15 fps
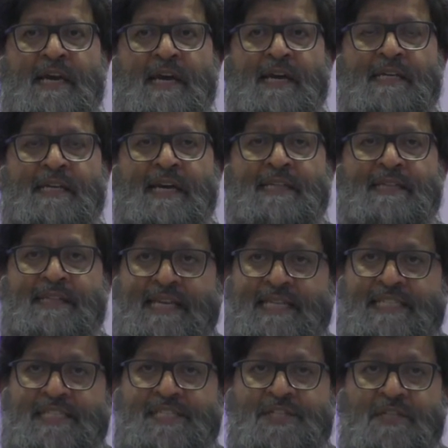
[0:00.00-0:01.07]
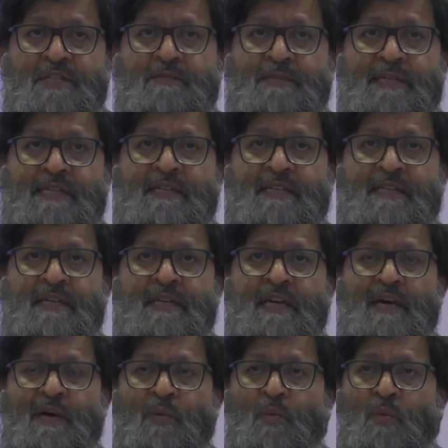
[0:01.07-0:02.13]
and they determine
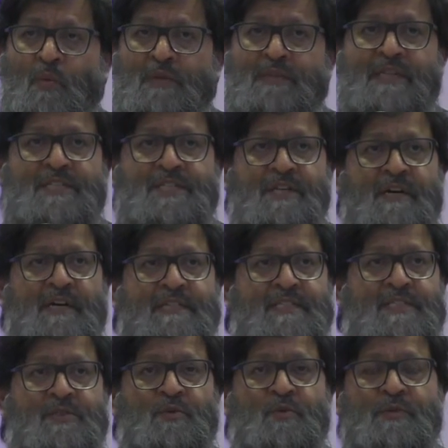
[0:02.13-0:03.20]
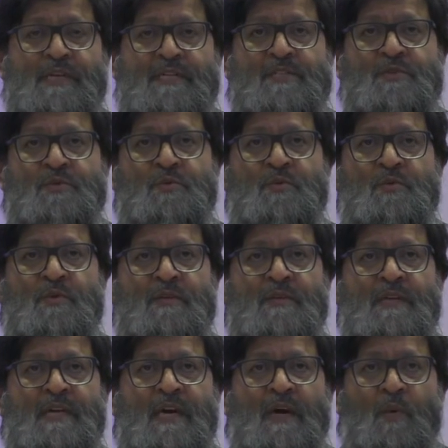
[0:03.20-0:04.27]
what that child is taught at school,
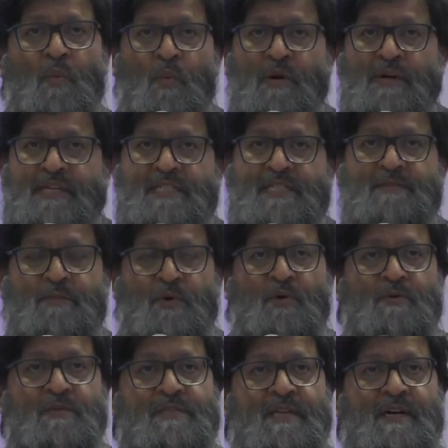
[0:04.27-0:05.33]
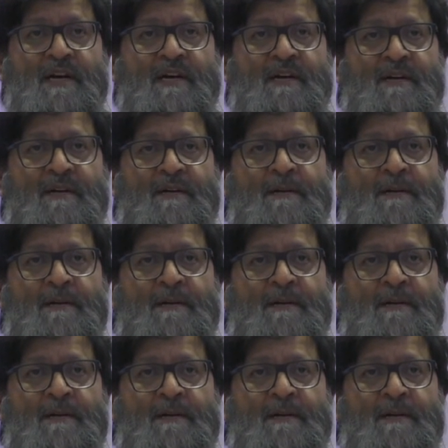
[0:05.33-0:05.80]
what its morals are.